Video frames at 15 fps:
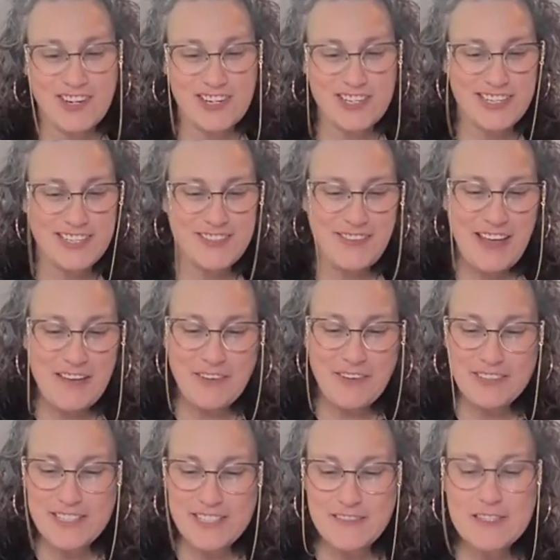instructions, we have
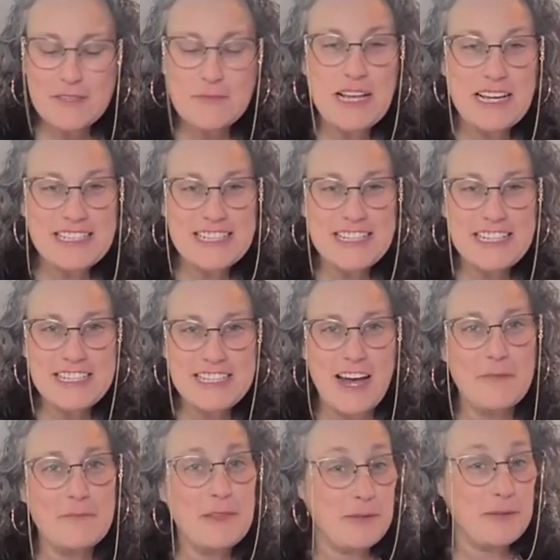our list of supplies at the
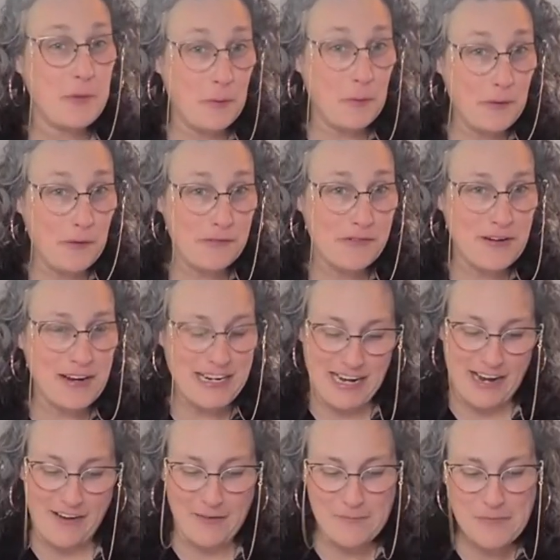top that I'm going over right
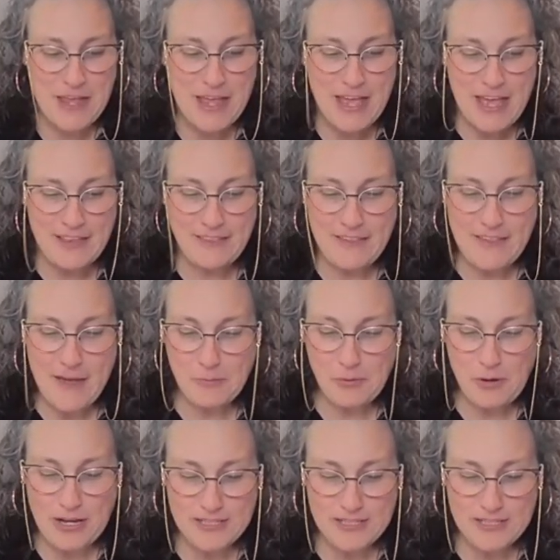now. And then that